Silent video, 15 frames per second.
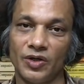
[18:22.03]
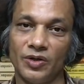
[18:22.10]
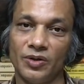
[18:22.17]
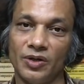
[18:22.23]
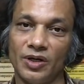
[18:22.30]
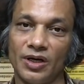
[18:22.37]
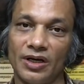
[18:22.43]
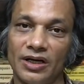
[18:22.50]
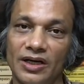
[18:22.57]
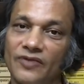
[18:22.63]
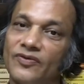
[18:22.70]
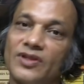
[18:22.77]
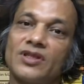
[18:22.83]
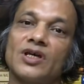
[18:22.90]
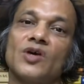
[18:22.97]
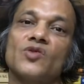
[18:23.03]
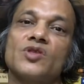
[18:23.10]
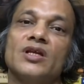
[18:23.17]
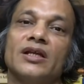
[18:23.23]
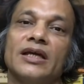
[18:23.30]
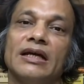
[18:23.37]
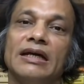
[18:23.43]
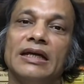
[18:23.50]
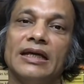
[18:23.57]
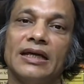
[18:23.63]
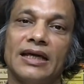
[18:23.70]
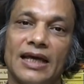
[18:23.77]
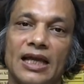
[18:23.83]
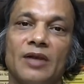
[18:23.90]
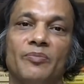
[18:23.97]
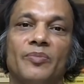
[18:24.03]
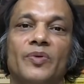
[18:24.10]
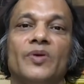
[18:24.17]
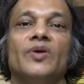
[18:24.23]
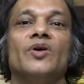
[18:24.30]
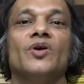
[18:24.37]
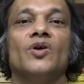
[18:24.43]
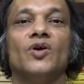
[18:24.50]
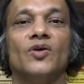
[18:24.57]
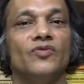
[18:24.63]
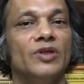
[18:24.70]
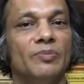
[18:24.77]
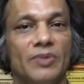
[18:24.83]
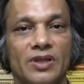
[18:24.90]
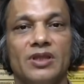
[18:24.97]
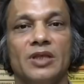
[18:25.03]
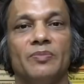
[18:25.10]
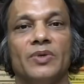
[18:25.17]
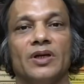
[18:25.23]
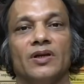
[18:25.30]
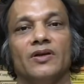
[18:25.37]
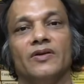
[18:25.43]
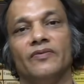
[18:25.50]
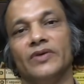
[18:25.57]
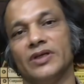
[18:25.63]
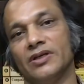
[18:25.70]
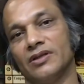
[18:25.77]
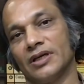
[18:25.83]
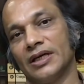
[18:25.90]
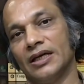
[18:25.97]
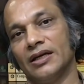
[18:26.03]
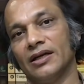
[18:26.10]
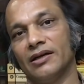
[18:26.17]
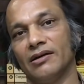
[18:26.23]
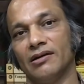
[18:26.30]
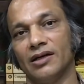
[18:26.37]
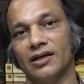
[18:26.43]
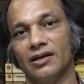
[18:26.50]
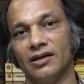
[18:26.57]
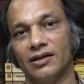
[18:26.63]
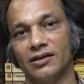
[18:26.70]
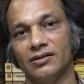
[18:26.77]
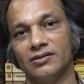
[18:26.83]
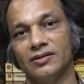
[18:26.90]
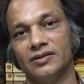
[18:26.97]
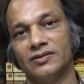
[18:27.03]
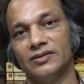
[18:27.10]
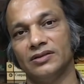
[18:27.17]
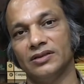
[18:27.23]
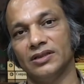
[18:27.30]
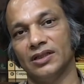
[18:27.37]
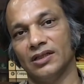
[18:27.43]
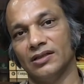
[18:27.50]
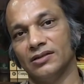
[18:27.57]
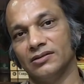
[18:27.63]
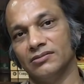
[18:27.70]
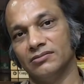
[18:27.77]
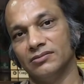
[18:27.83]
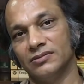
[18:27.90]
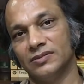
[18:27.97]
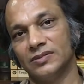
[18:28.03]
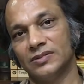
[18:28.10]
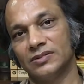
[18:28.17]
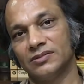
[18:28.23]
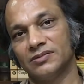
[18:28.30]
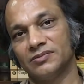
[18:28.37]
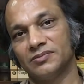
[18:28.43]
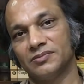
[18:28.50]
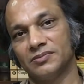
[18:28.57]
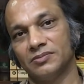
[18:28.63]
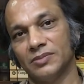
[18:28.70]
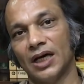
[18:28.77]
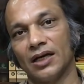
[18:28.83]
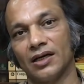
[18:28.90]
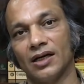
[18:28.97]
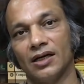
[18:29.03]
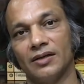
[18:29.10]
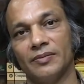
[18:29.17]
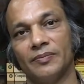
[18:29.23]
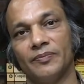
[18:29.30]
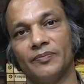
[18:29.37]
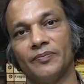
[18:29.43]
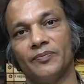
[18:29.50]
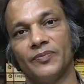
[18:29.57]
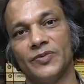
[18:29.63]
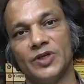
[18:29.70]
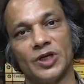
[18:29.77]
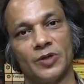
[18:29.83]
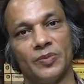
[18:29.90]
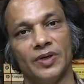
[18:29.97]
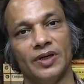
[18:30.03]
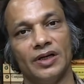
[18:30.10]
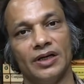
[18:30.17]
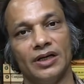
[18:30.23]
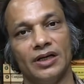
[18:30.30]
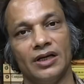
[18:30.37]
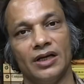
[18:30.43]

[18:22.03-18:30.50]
a defense counsel can take help of the principle, which is again narrated in Balka judgment,